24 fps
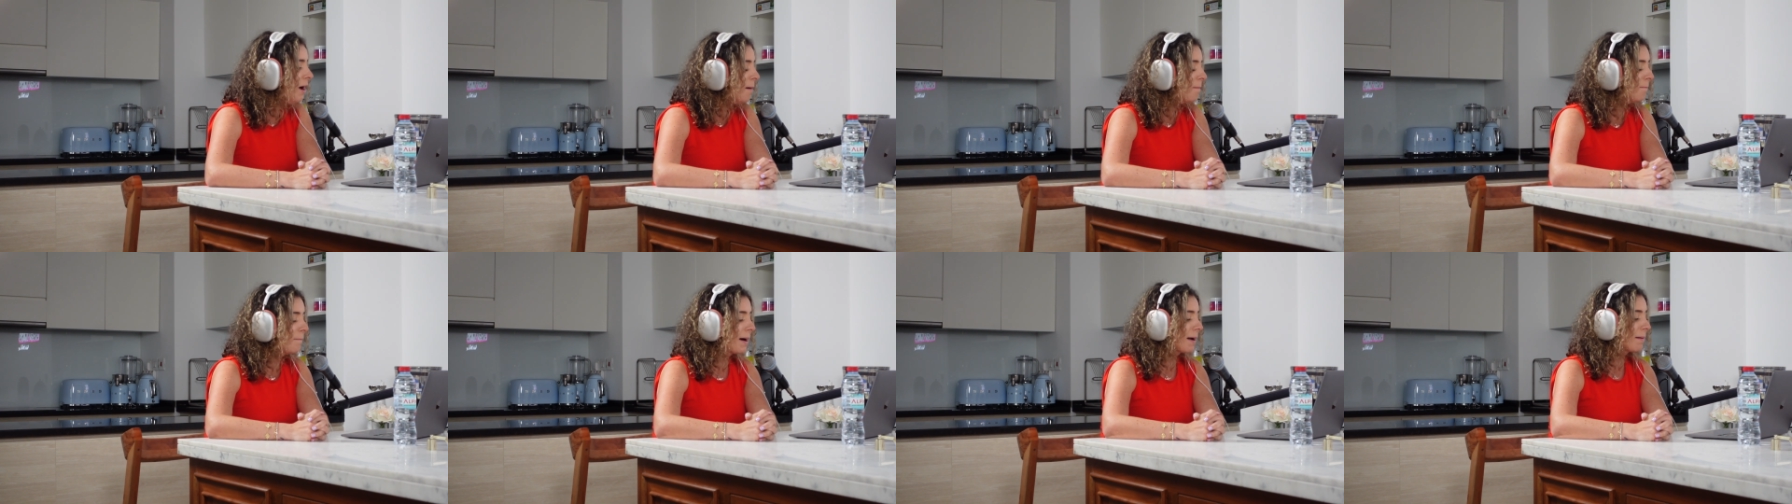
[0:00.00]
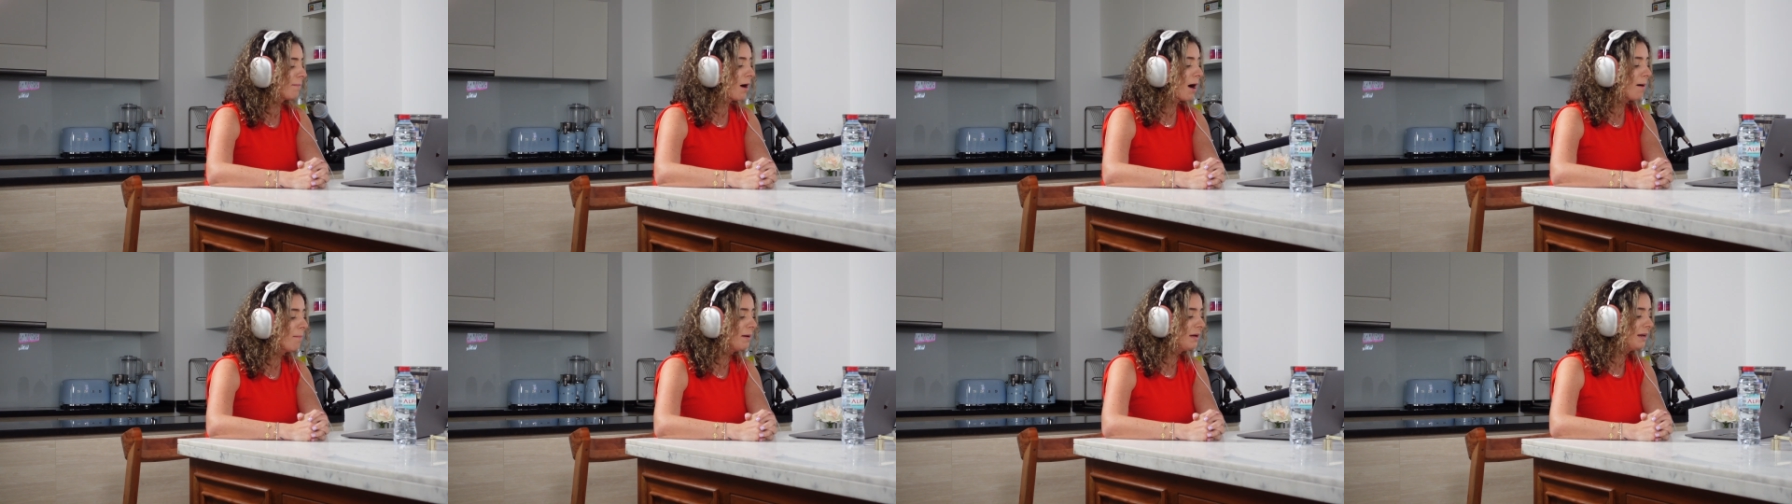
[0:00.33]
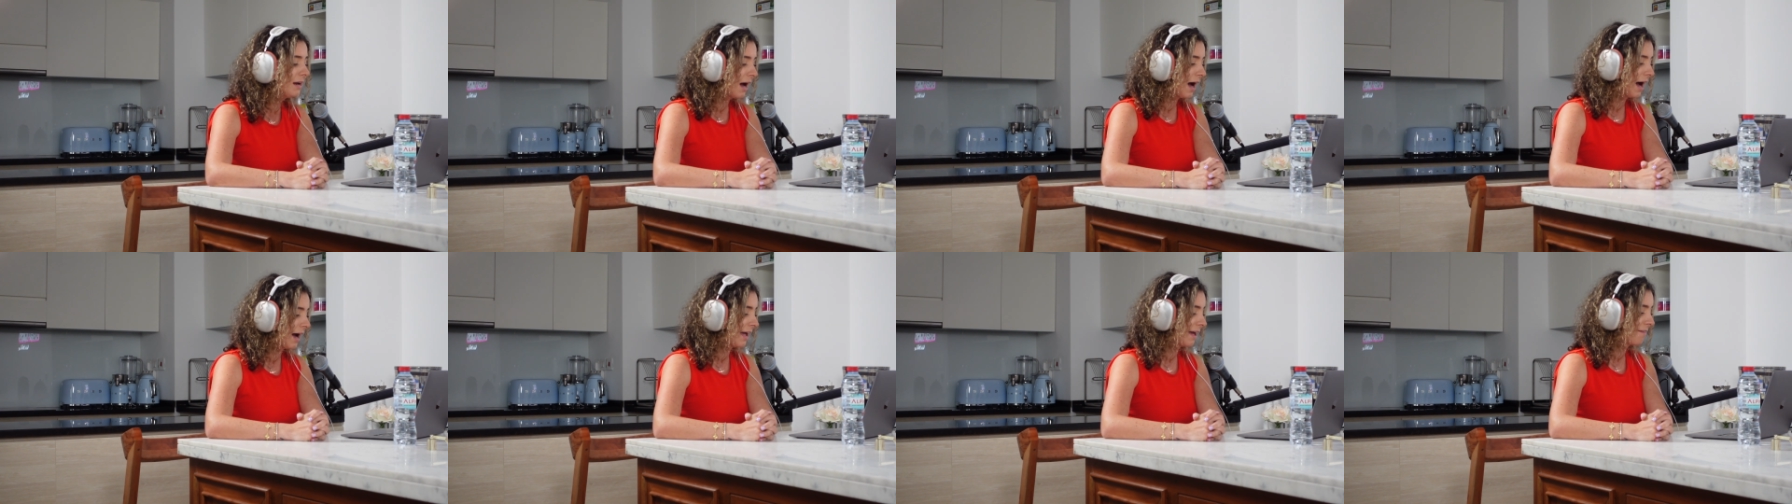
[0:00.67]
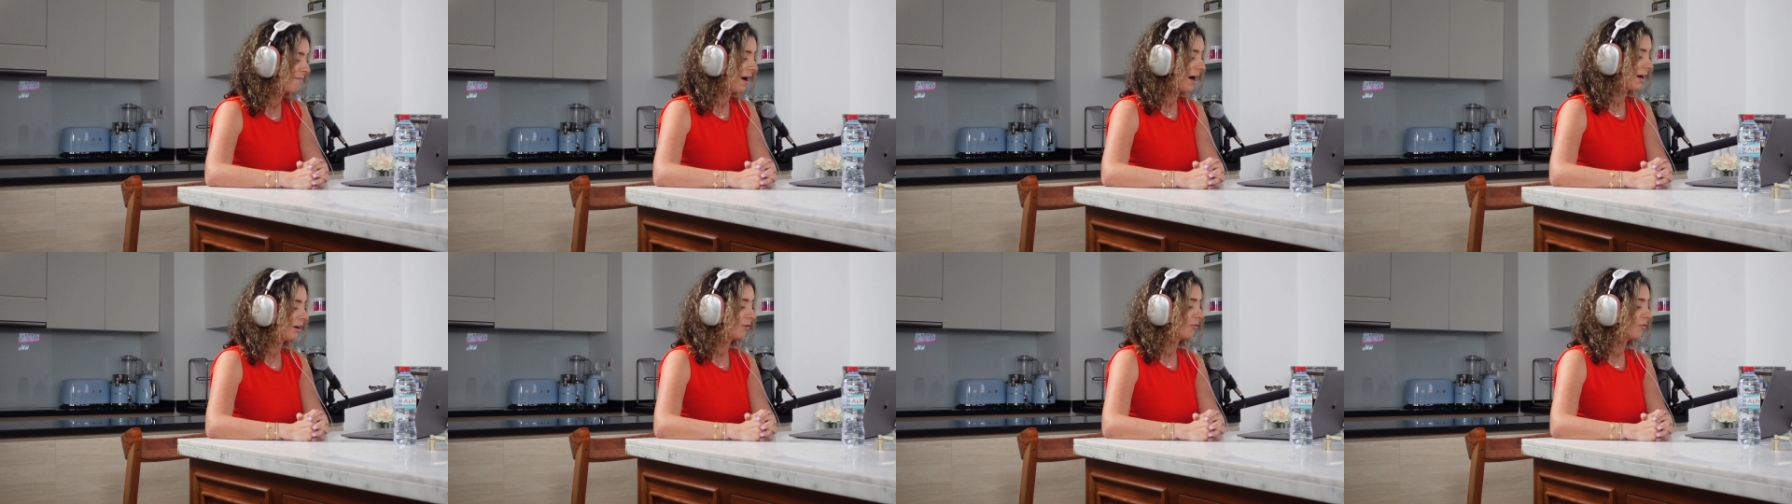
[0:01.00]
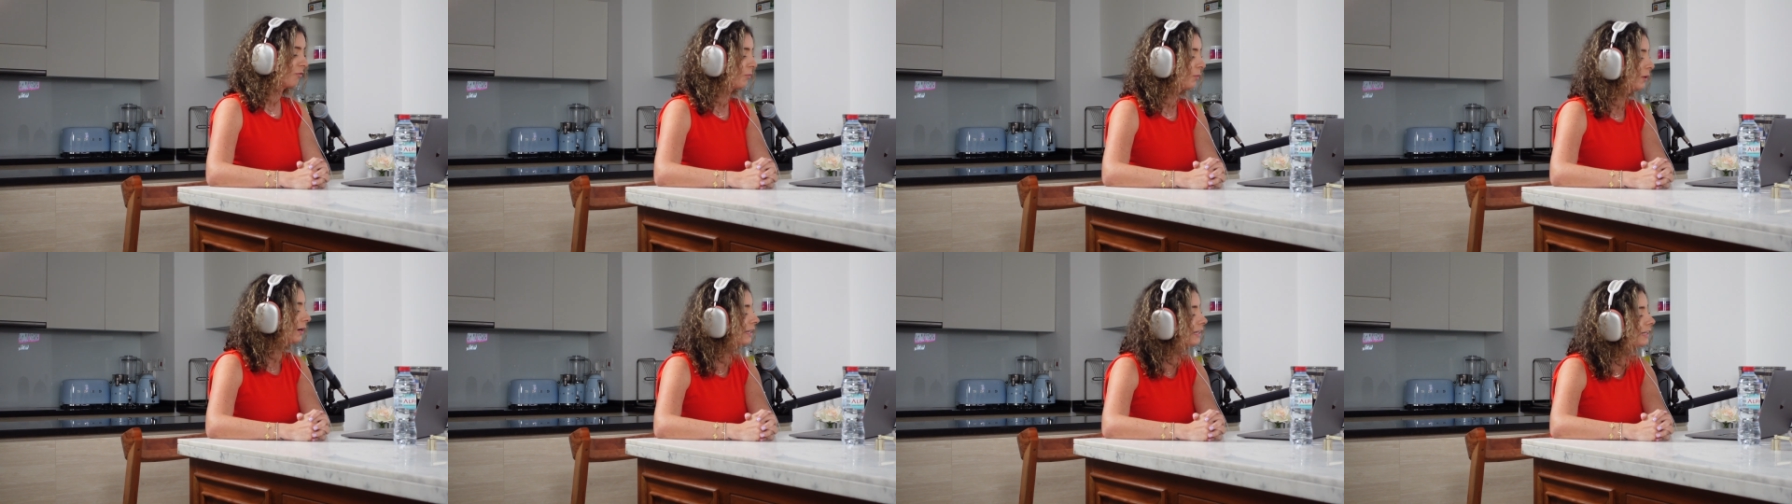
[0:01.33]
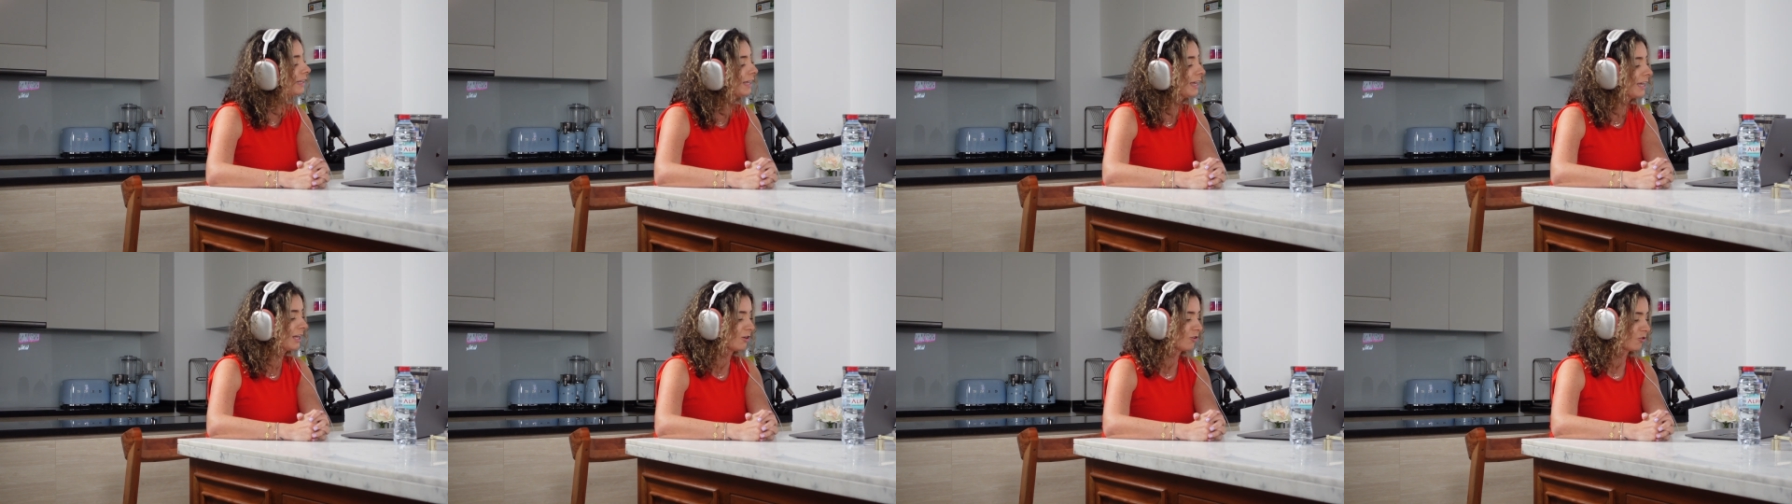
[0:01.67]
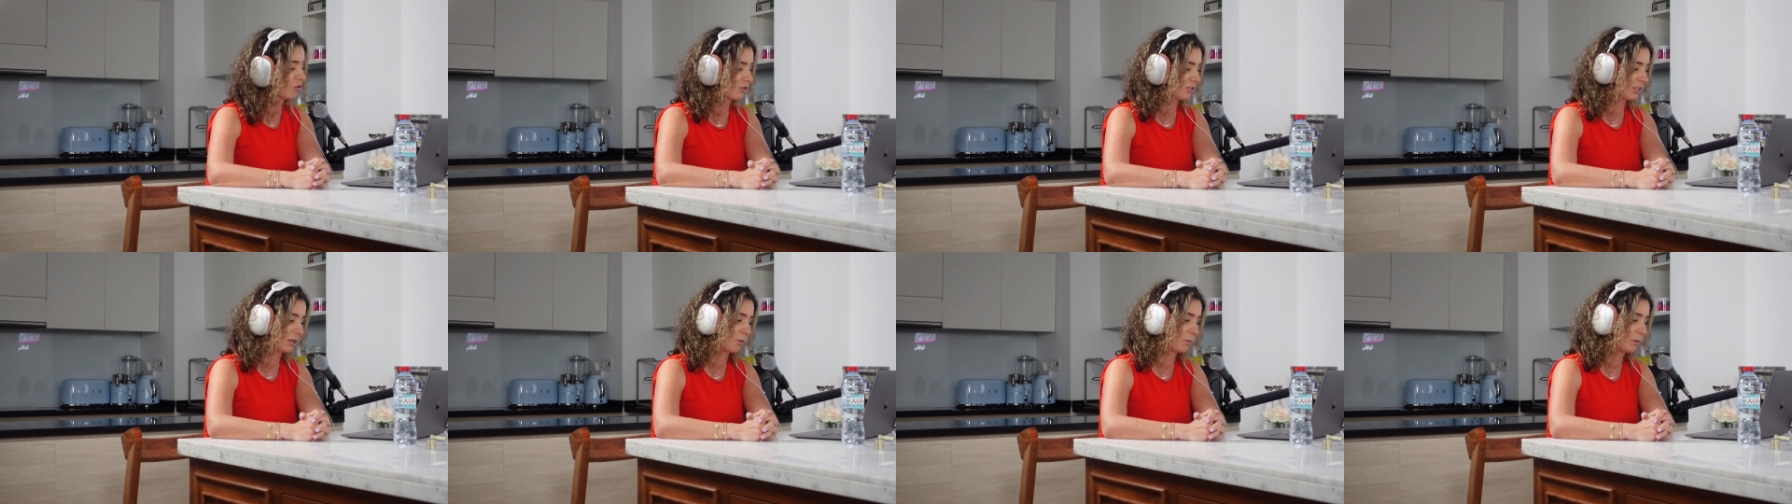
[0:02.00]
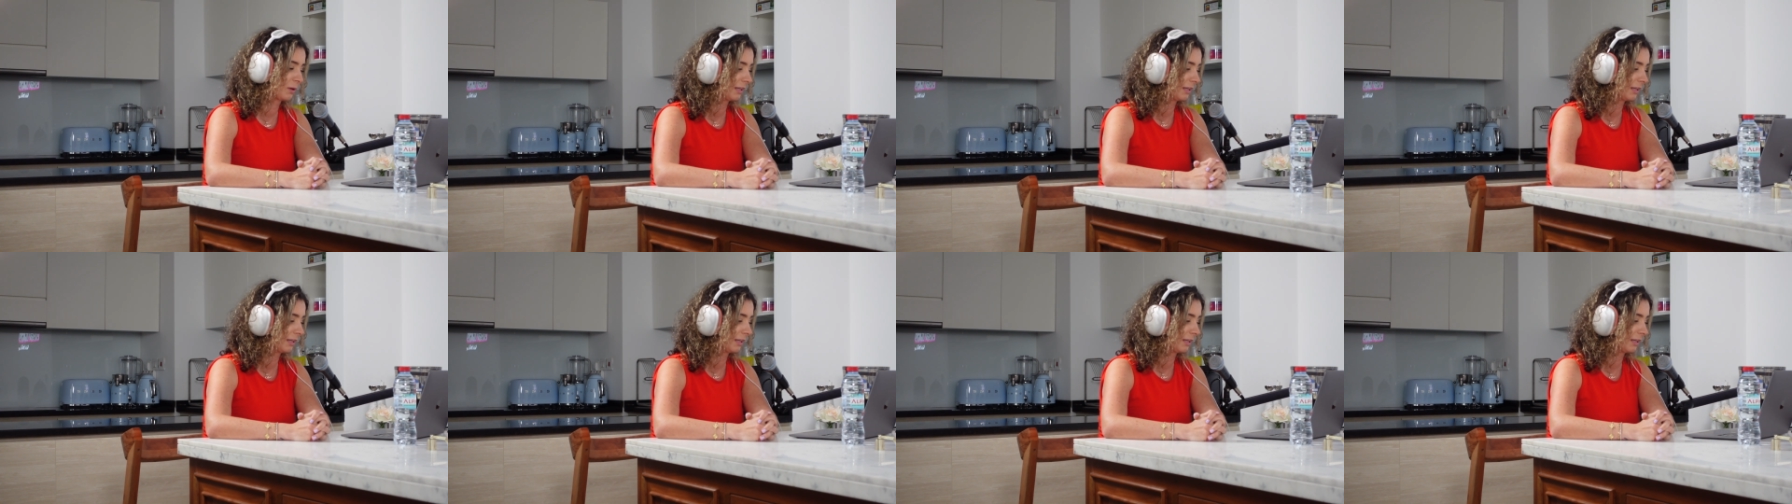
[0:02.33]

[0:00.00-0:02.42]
My mom and I have had a really interesting